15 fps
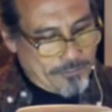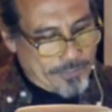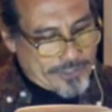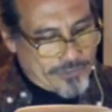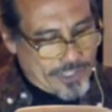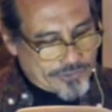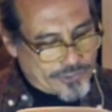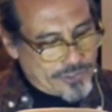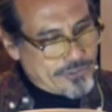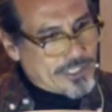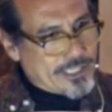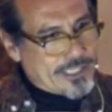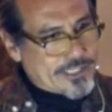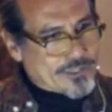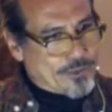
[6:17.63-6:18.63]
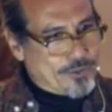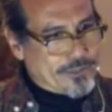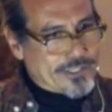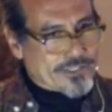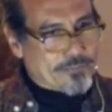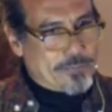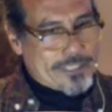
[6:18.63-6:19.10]
but no sooner has all
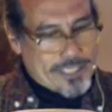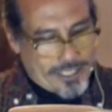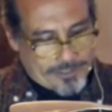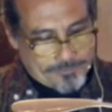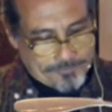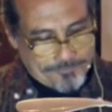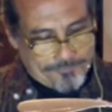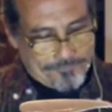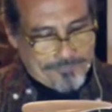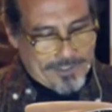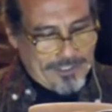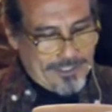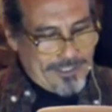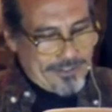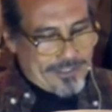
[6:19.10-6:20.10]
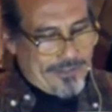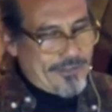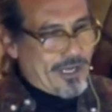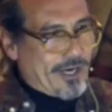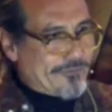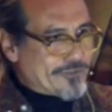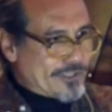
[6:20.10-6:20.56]
this begun than the
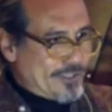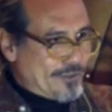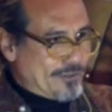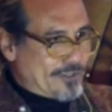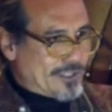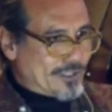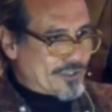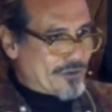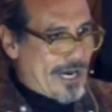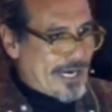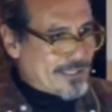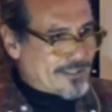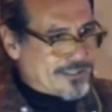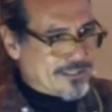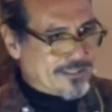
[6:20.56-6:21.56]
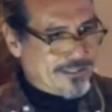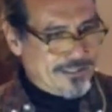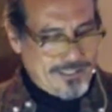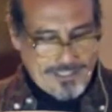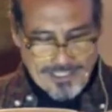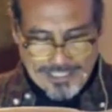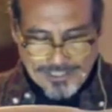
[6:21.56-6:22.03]
afternoon contracts
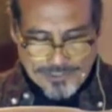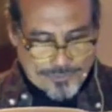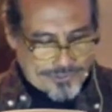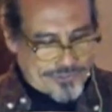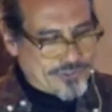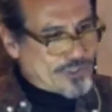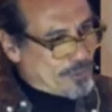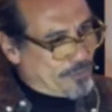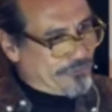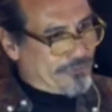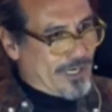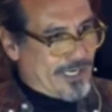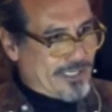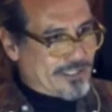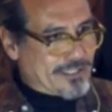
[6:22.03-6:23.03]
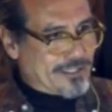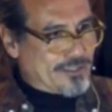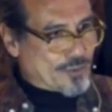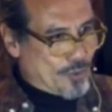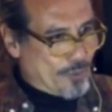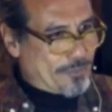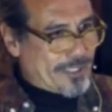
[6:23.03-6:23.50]
into a stupefied
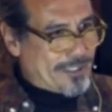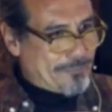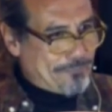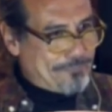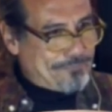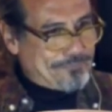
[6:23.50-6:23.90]
torpor.